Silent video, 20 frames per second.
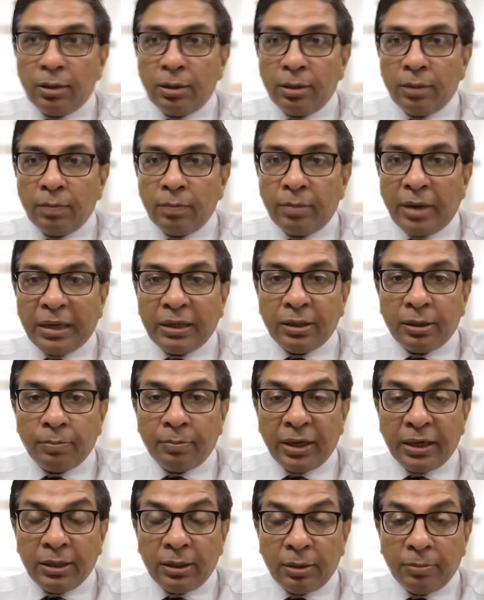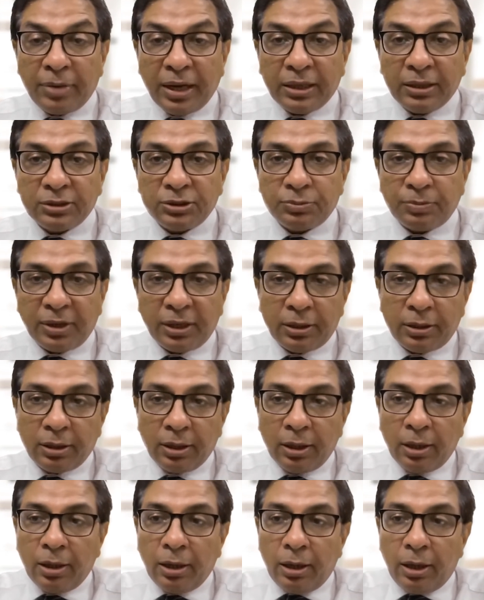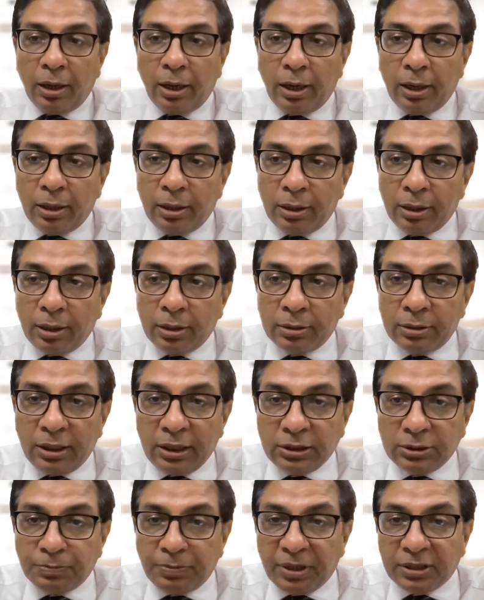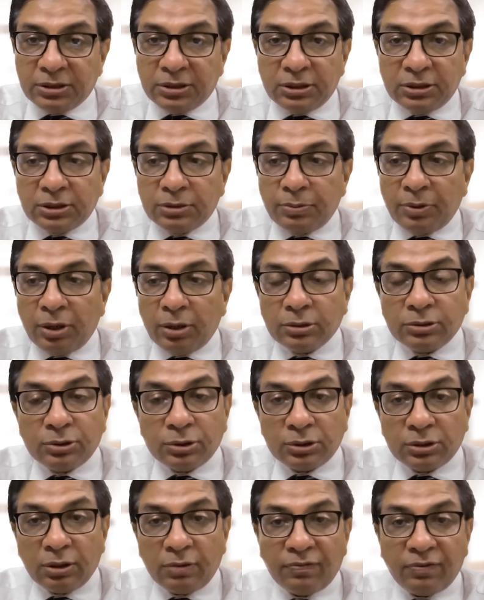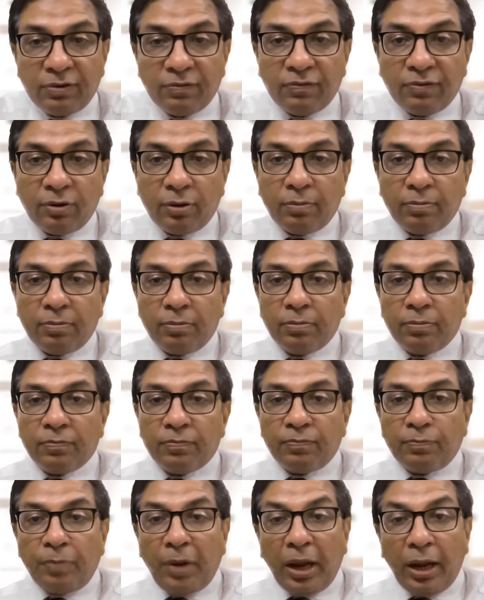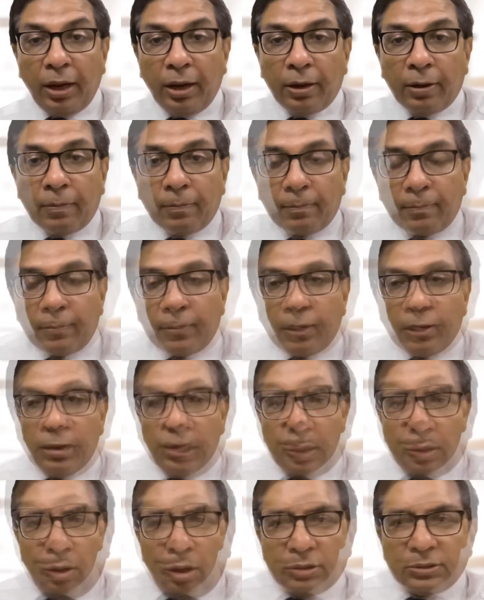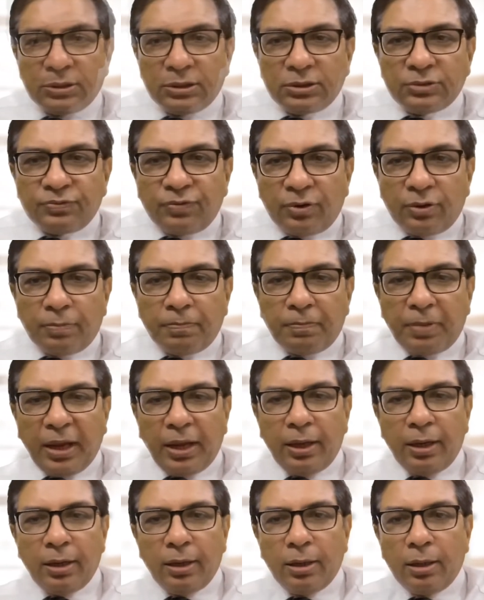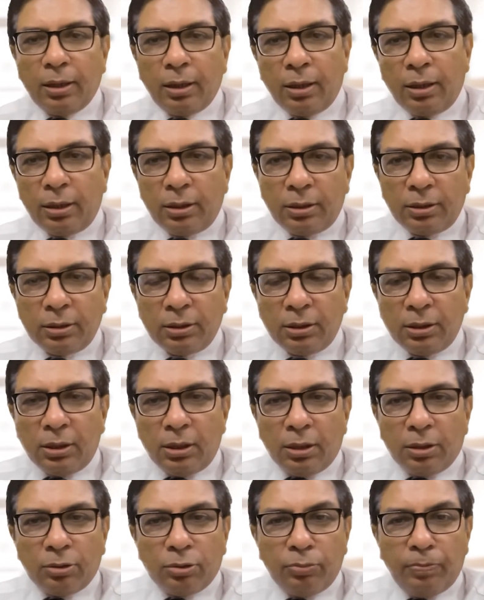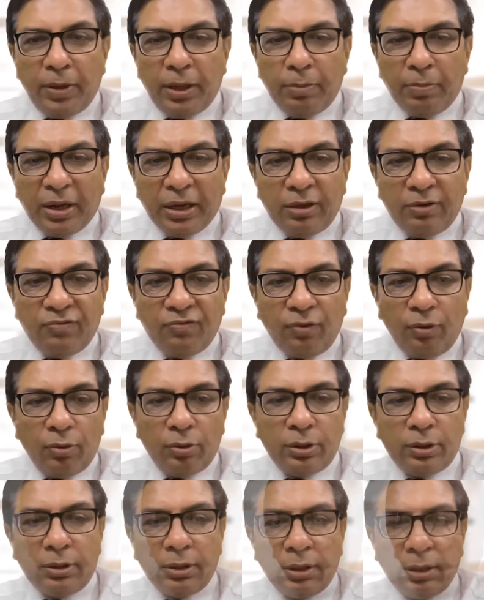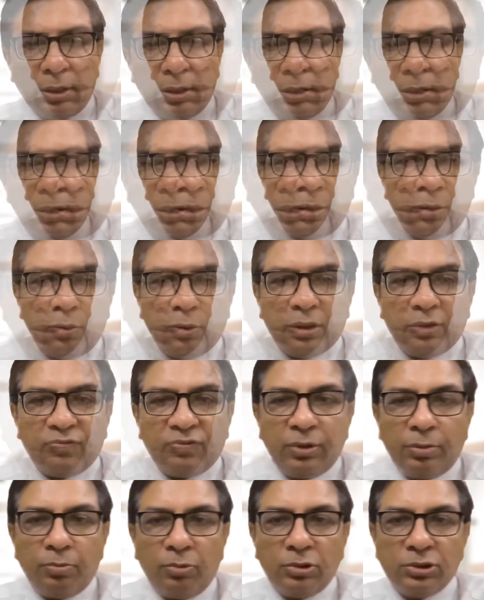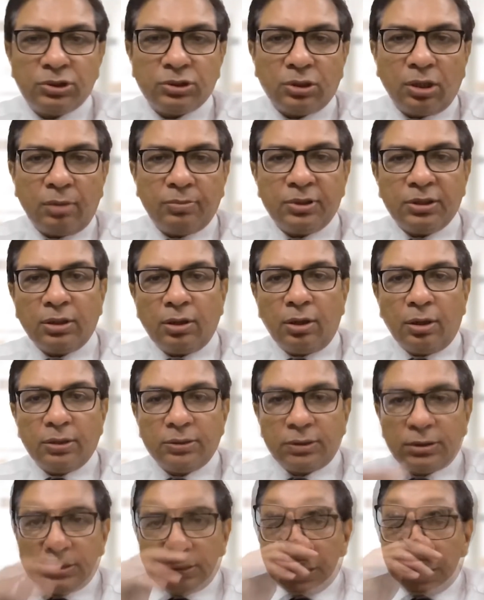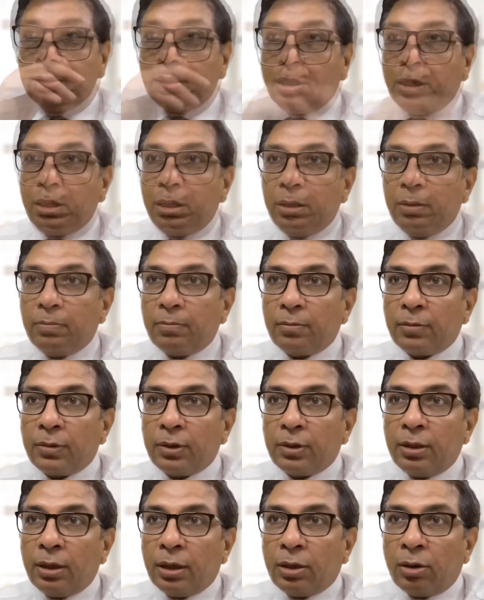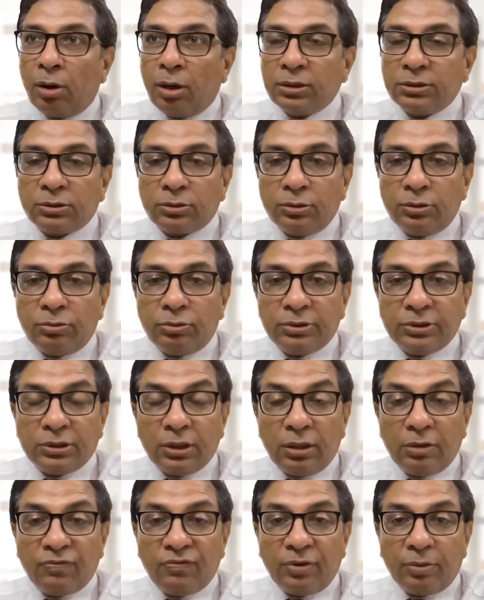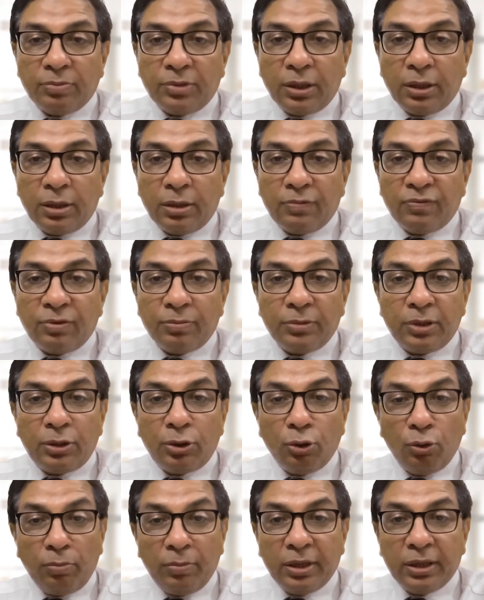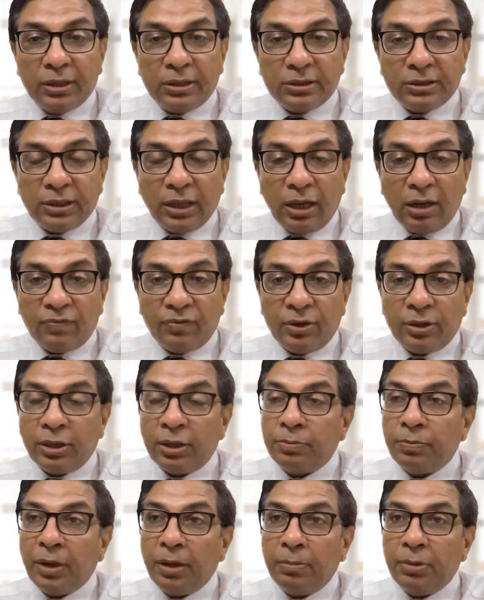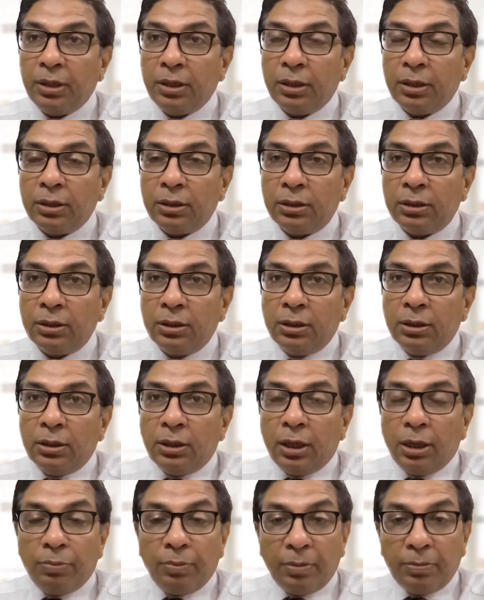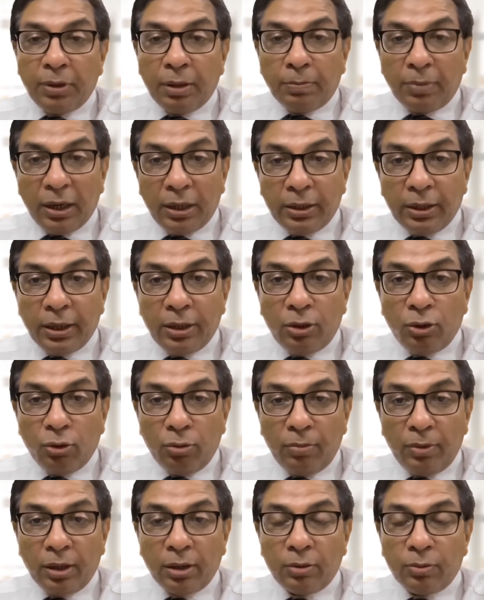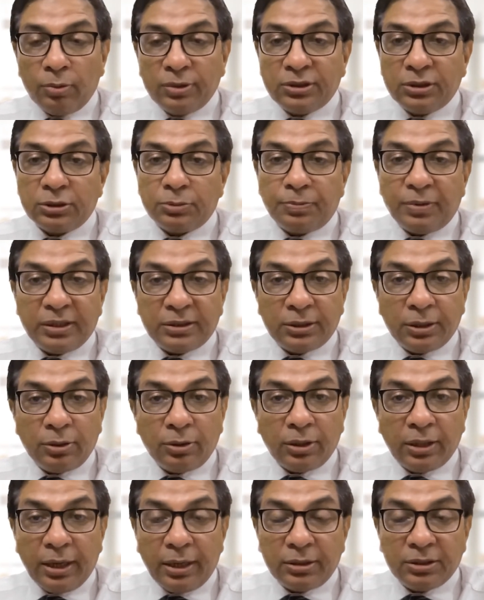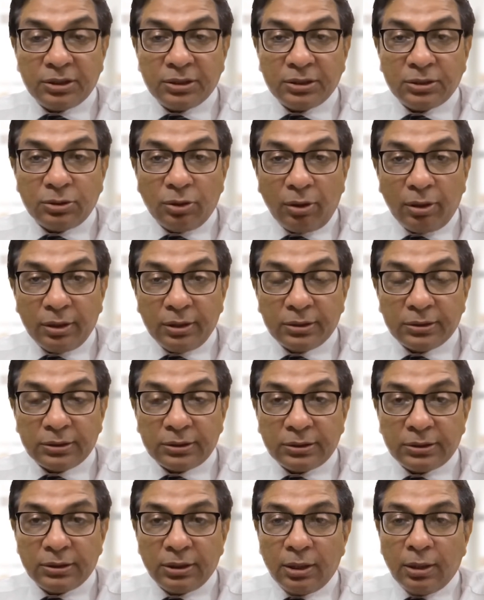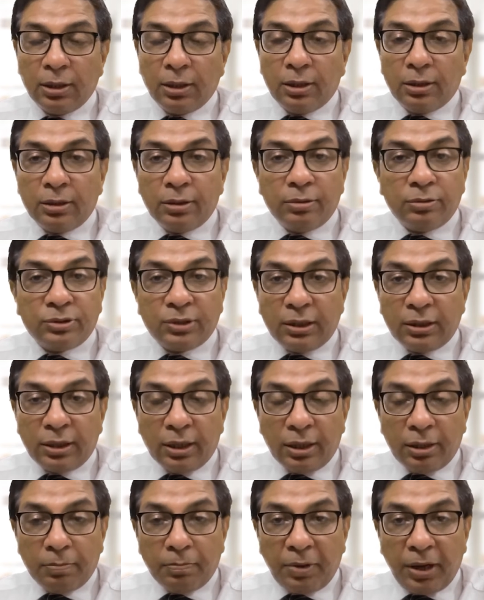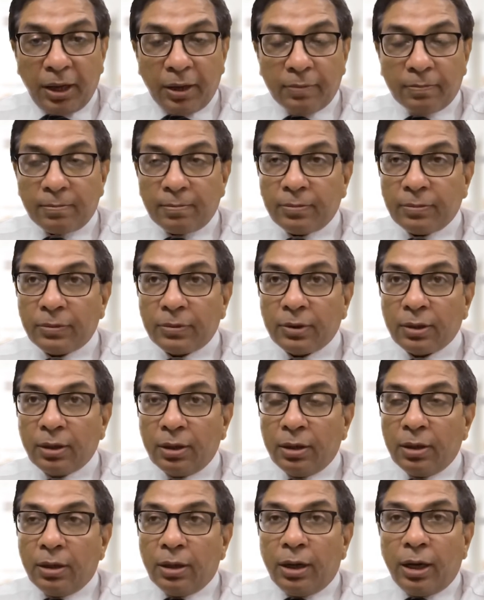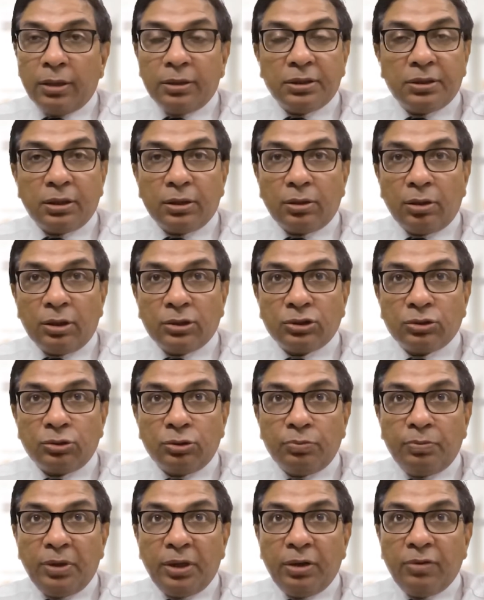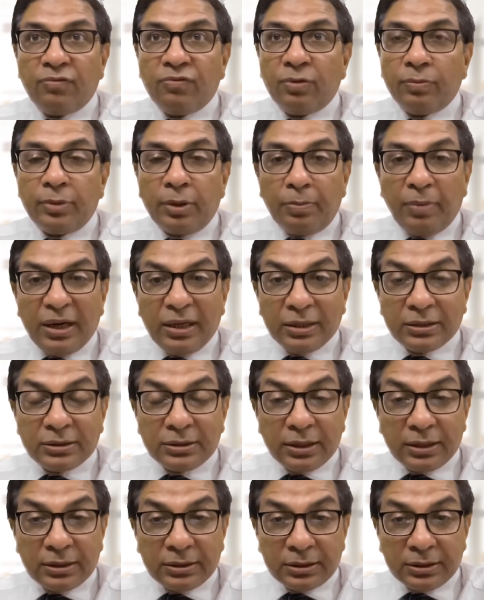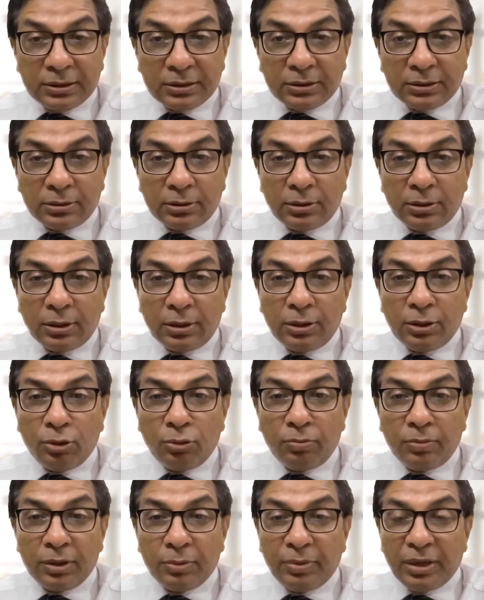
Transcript: management, and these patients may also suffer from pain. The causes for pain could be manifold. One of the most common cause, the cause could result from the tumor itself. It may be a bulky tumor which is pressing on the adjacent organs, resulting in pain. Another cause could be from the metastasis. The tumor